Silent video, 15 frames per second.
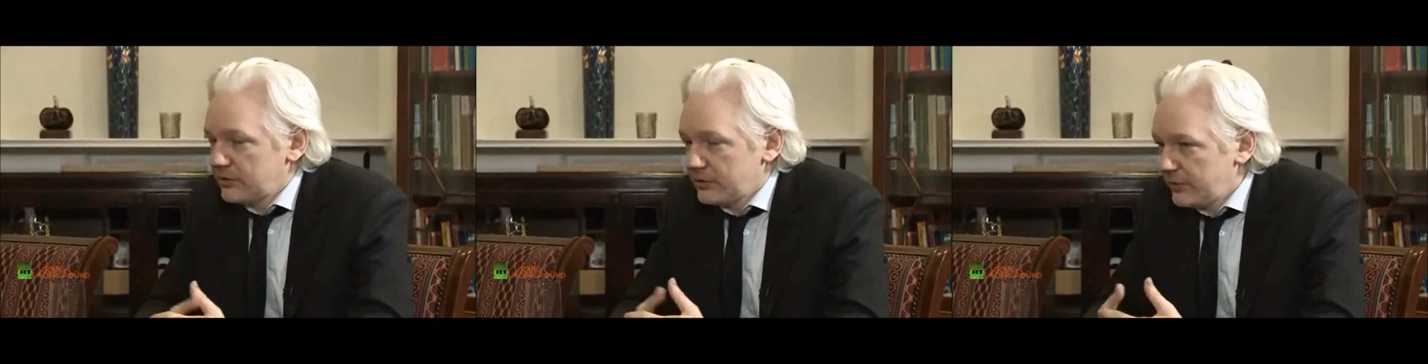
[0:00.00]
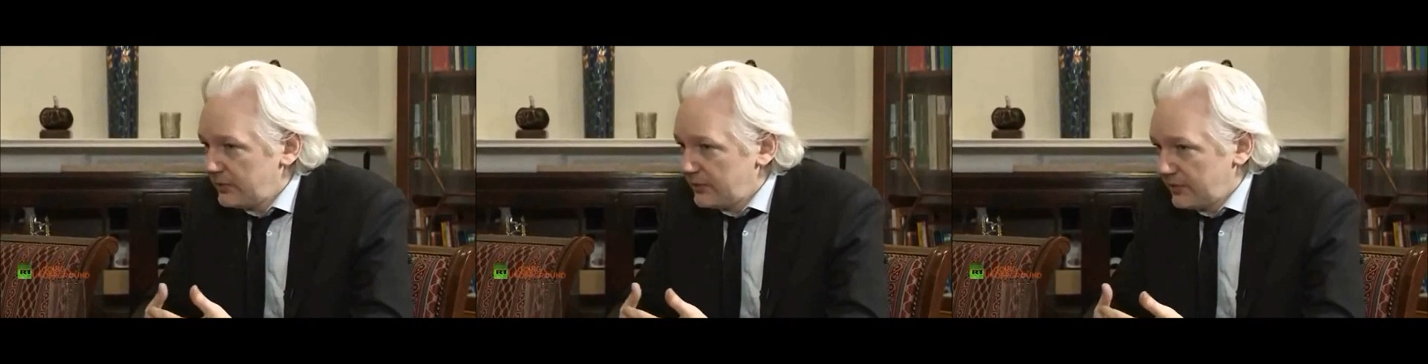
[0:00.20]

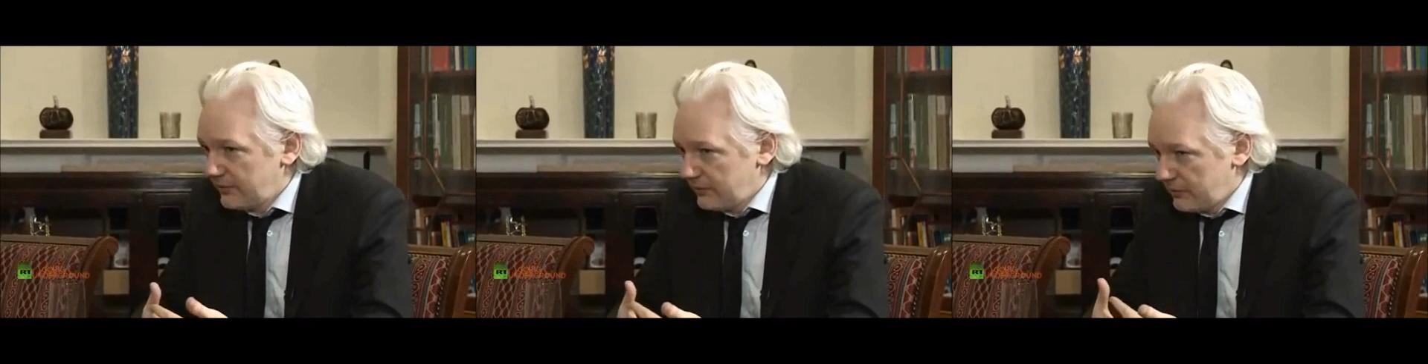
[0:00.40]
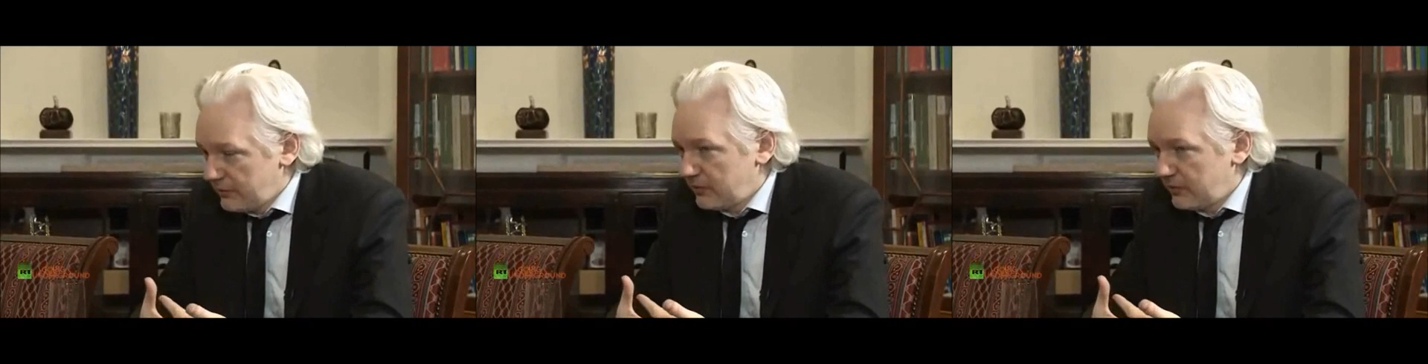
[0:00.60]
which we
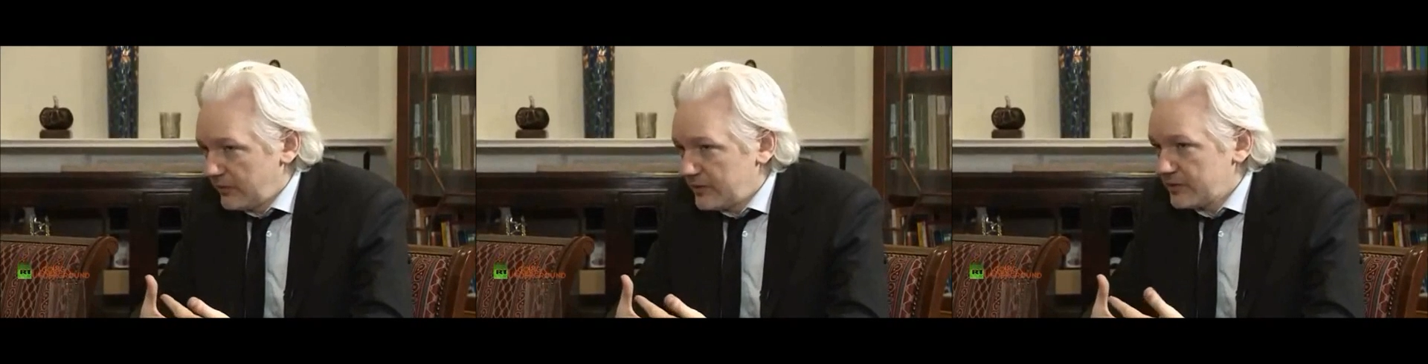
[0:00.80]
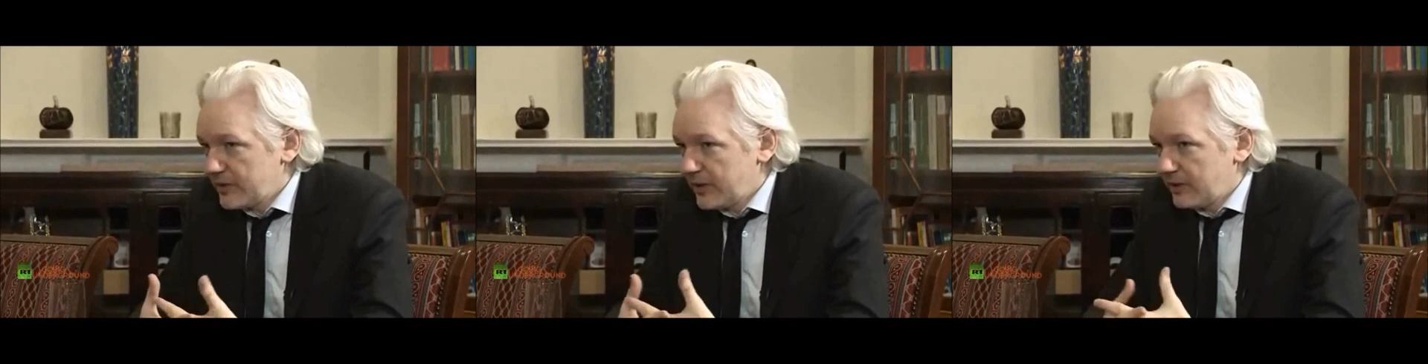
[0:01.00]
have
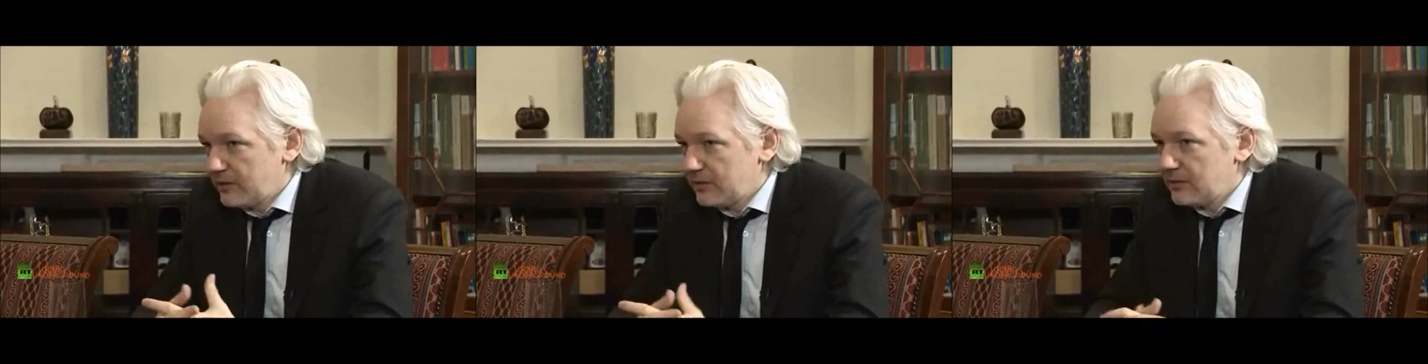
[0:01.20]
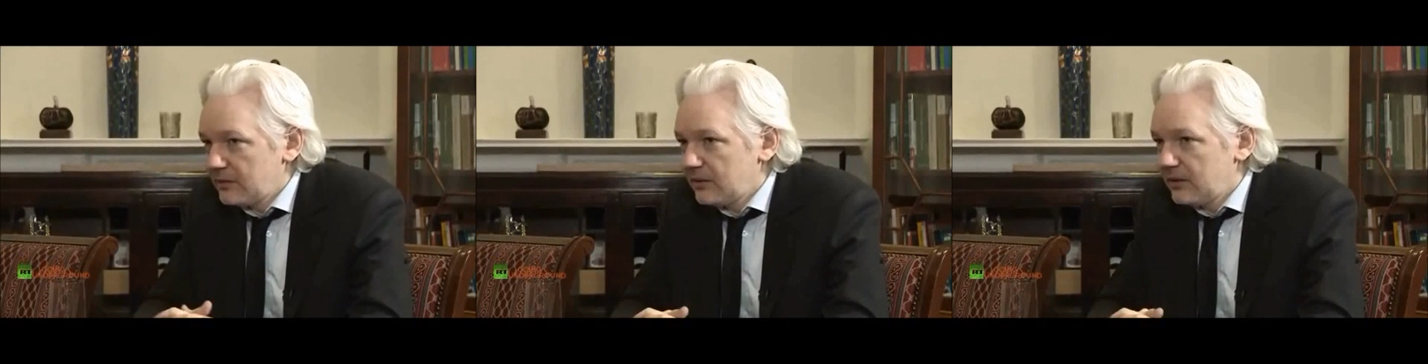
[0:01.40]
already
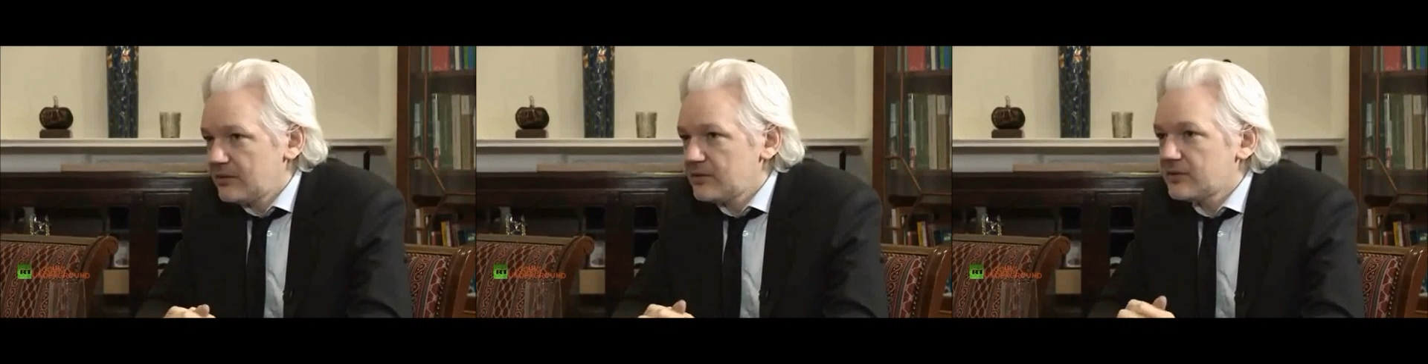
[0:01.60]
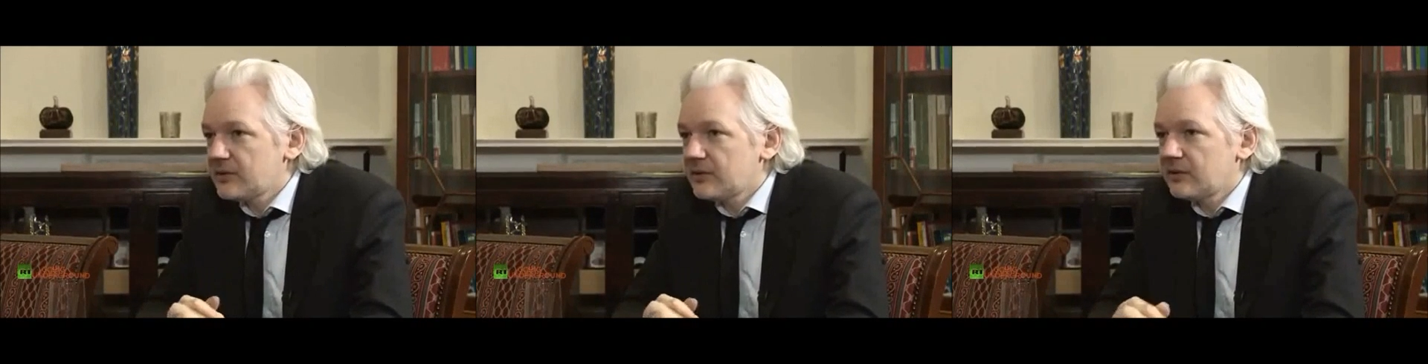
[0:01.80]
stated,
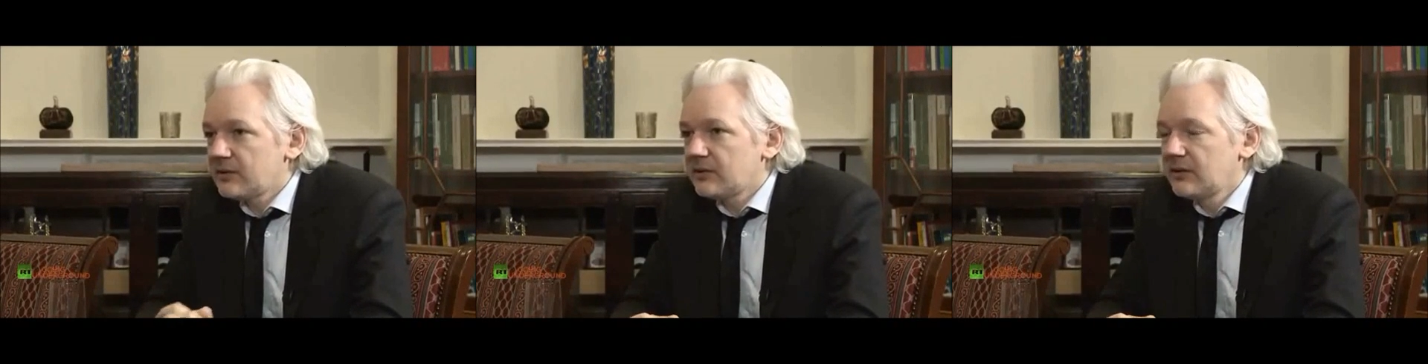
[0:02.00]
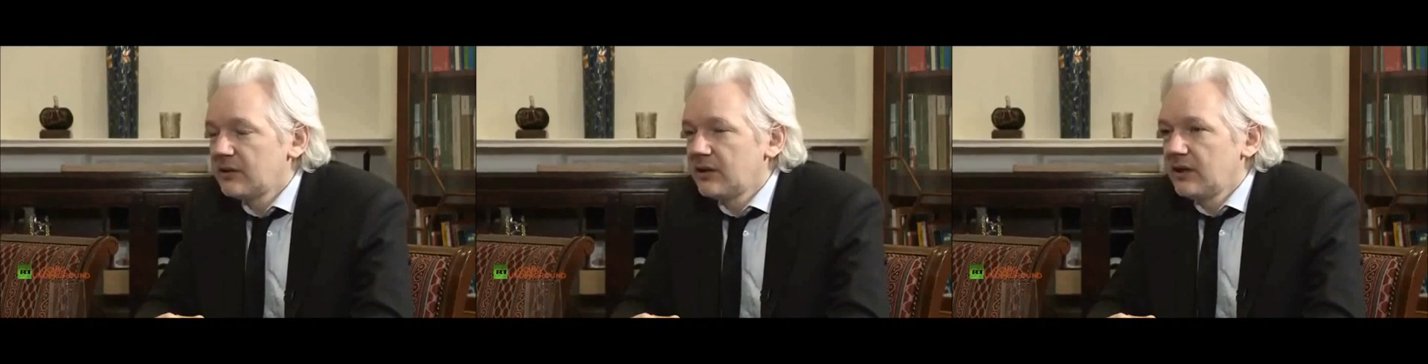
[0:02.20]
is
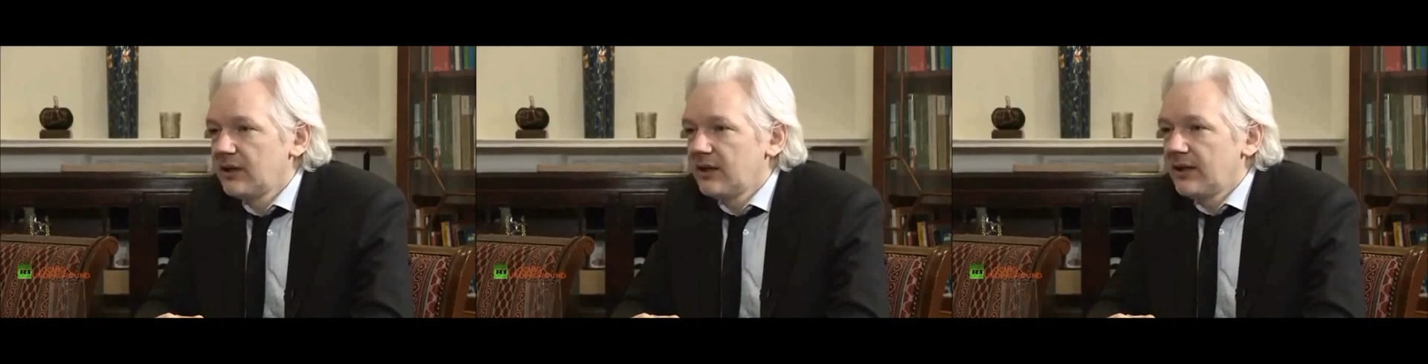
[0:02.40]
that